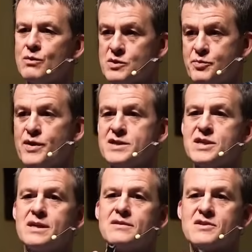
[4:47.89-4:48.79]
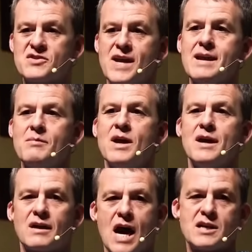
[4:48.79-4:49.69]
was preaching the same
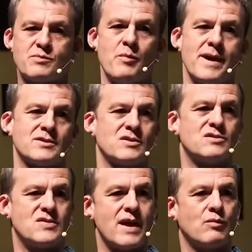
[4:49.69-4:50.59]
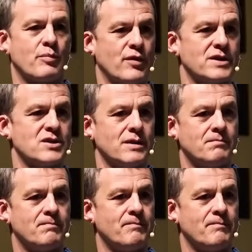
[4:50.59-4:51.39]
gospel message they were preaching.